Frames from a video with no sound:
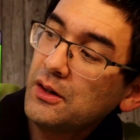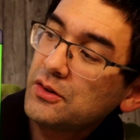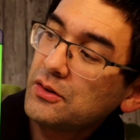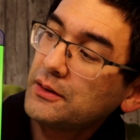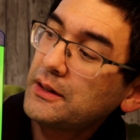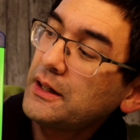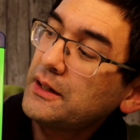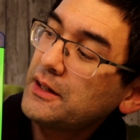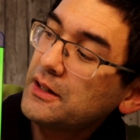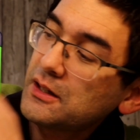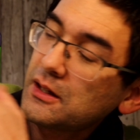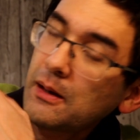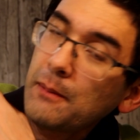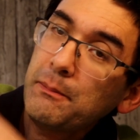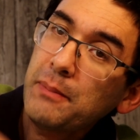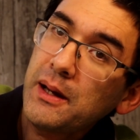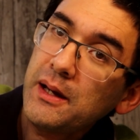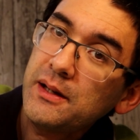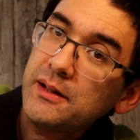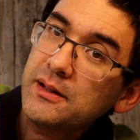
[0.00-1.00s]
so that is
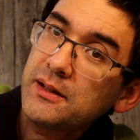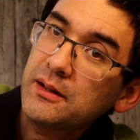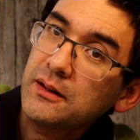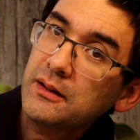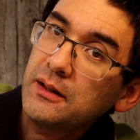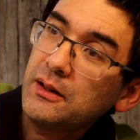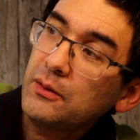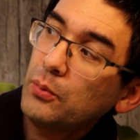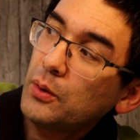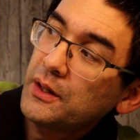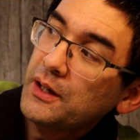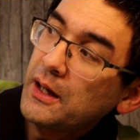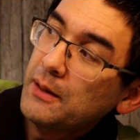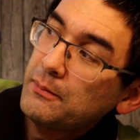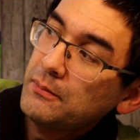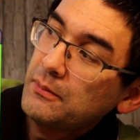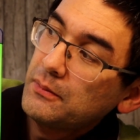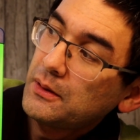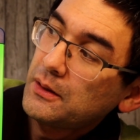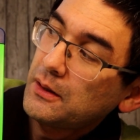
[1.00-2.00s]
basically what
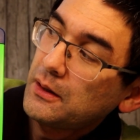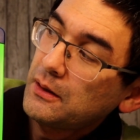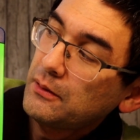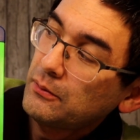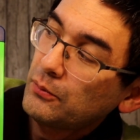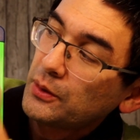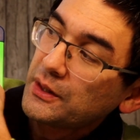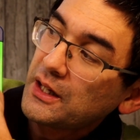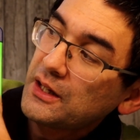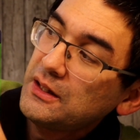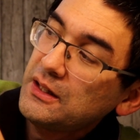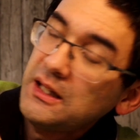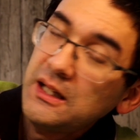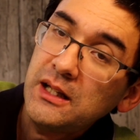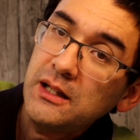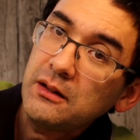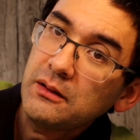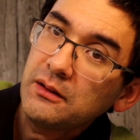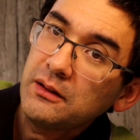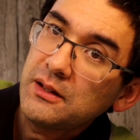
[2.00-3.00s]
I
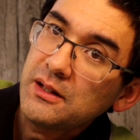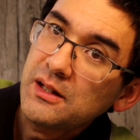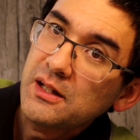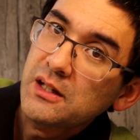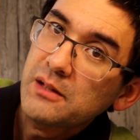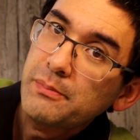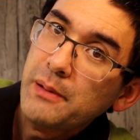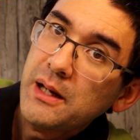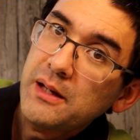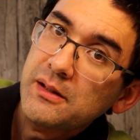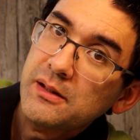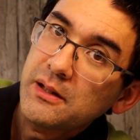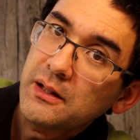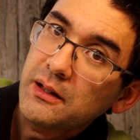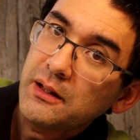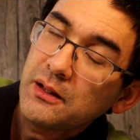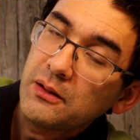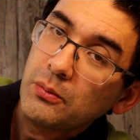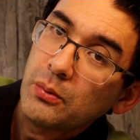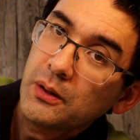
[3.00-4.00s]
need, and this is
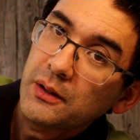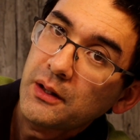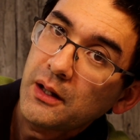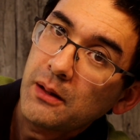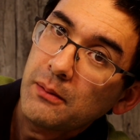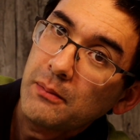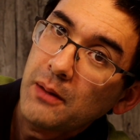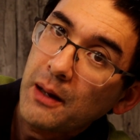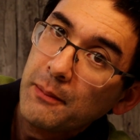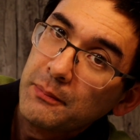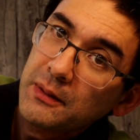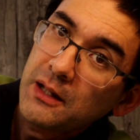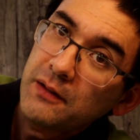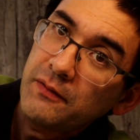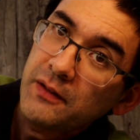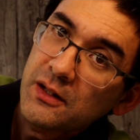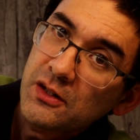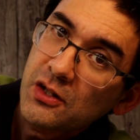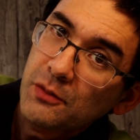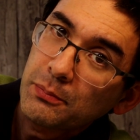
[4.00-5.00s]
basically what I'm
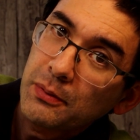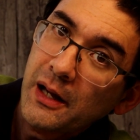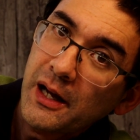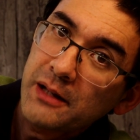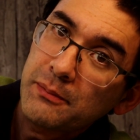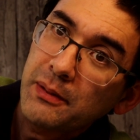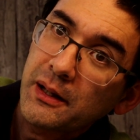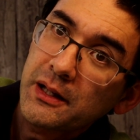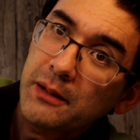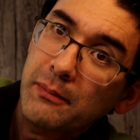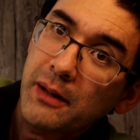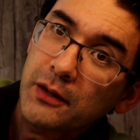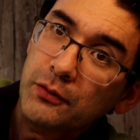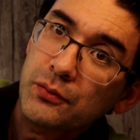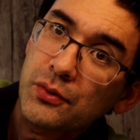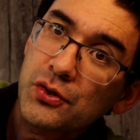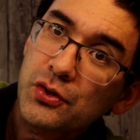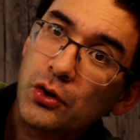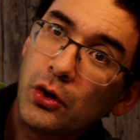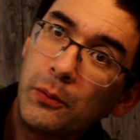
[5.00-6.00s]
given, supplied by the
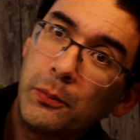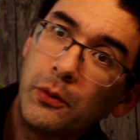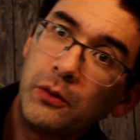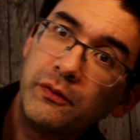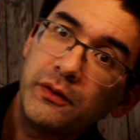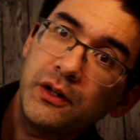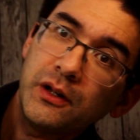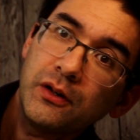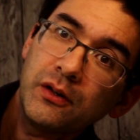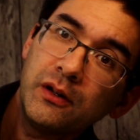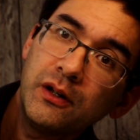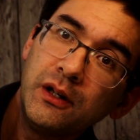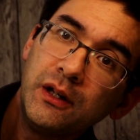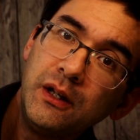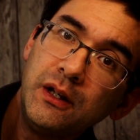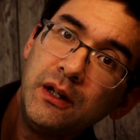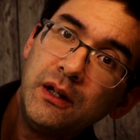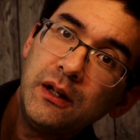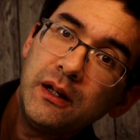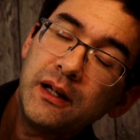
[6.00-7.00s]
microscope over here.
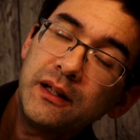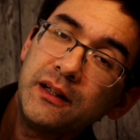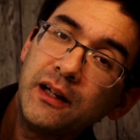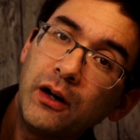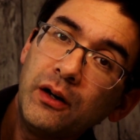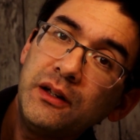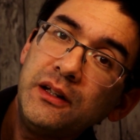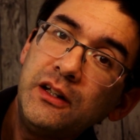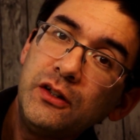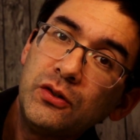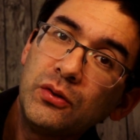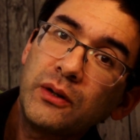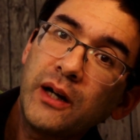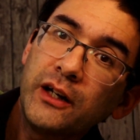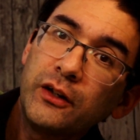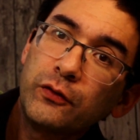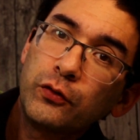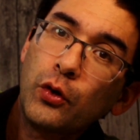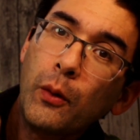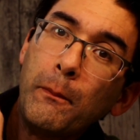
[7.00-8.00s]
And now I need to
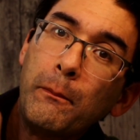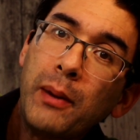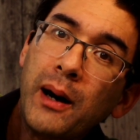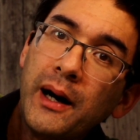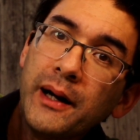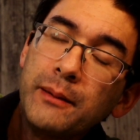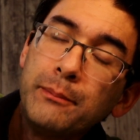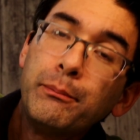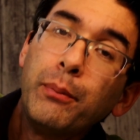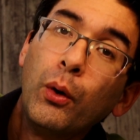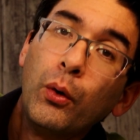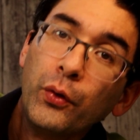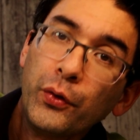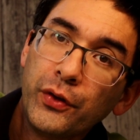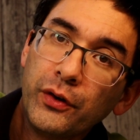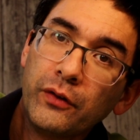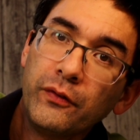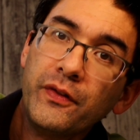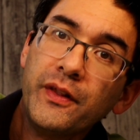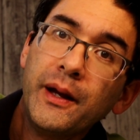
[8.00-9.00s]
kind of combine
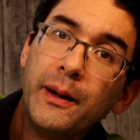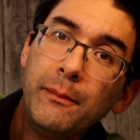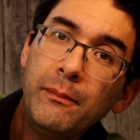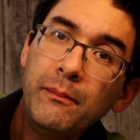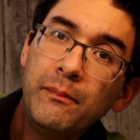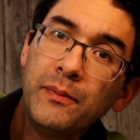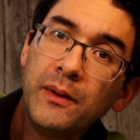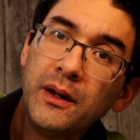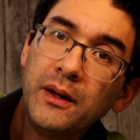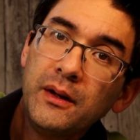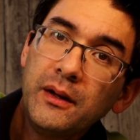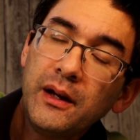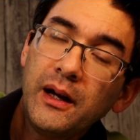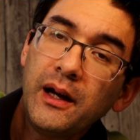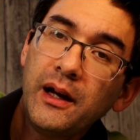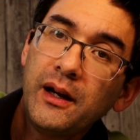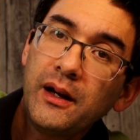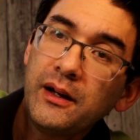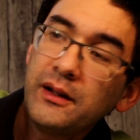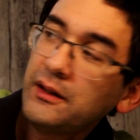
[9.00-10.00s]
both of them,
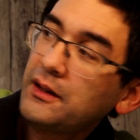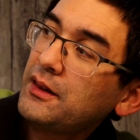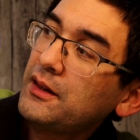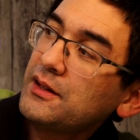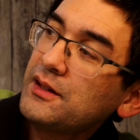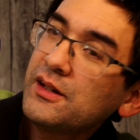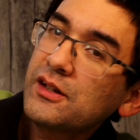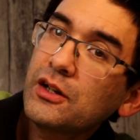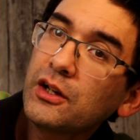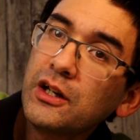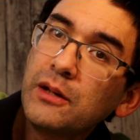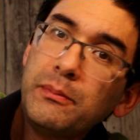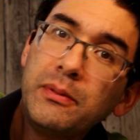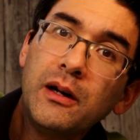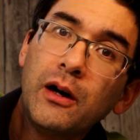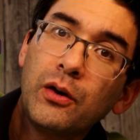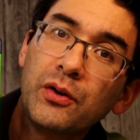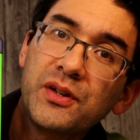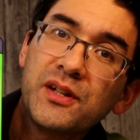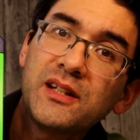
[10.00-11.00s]
and this is going to
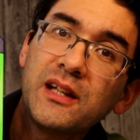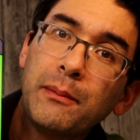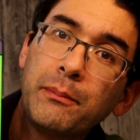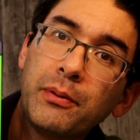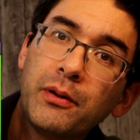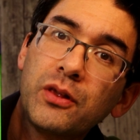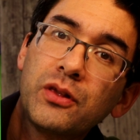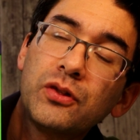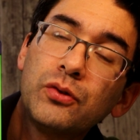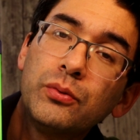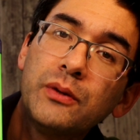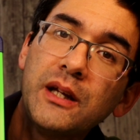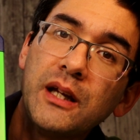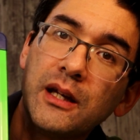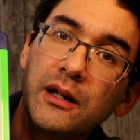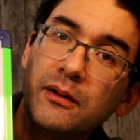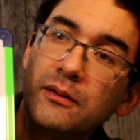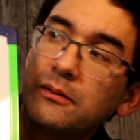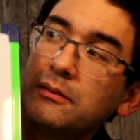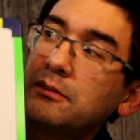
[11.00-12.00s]
be our step
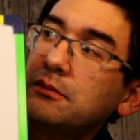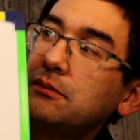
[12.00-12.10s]
3.